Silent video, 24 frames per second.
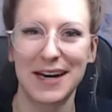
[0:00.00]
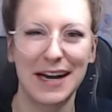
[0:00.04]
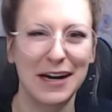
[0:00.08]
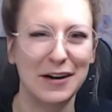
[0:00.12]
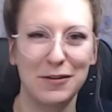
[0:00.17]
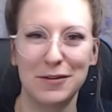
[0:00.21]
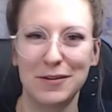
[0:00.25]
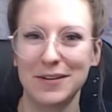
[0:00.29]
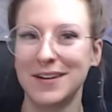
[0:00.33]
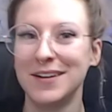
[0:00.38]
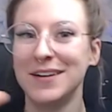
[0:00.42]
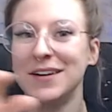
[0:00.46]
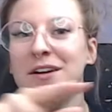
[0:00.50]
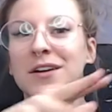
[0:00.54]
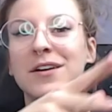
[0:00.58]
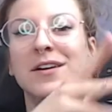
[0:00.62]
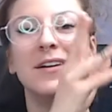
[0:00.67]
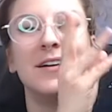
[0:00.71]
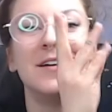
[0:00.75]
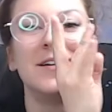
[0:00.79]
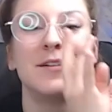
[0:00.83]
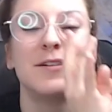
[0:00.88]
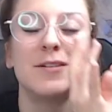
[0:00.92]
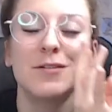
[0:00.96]
I don't
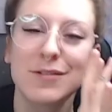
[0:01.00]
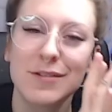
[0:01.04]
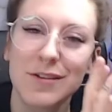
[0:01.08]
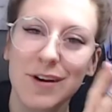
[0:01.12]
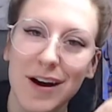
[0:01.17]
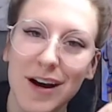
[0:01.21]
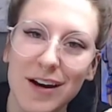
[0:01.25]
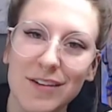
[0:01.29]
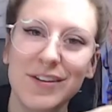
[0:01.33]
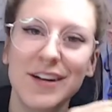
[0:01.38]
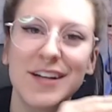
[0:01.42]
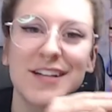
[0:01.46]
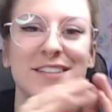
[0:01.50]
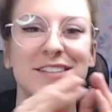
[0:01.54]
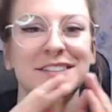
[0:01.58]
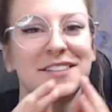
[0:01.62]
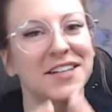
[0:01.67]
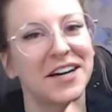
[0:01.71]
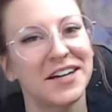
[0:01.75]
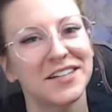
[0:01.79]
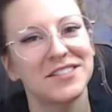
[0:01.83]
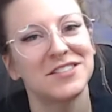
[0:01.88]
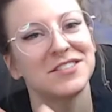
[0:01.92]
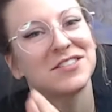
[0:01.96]
graphite
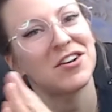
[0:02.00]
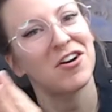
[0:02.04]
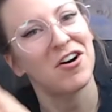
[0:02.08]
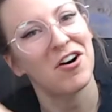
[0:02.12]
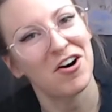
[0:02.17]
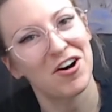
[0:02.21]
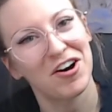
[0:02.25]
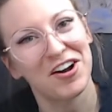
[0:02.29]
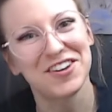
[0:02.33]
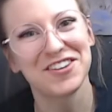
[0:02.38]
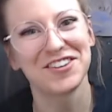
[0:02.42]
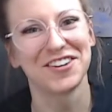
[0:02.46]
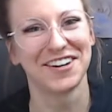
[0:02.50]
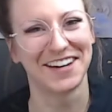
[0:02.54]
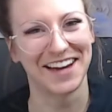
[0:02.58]
dust on your